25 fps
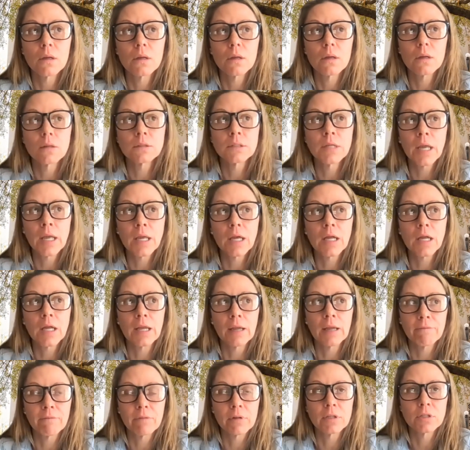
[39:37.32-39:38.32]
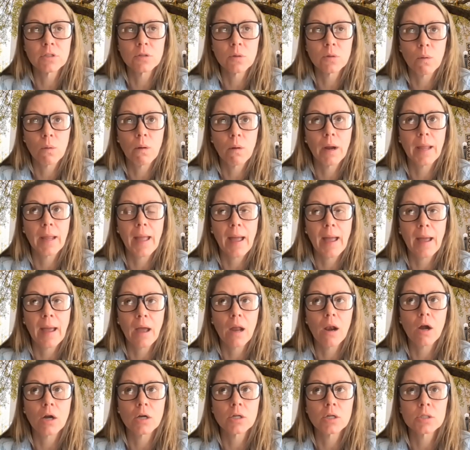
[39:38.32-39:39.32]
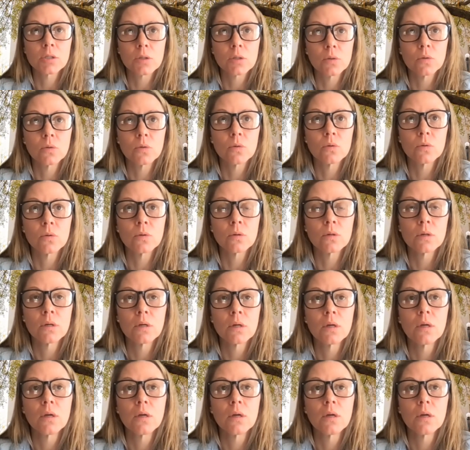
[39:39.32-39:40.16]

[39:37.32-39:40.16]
take an inventory at our school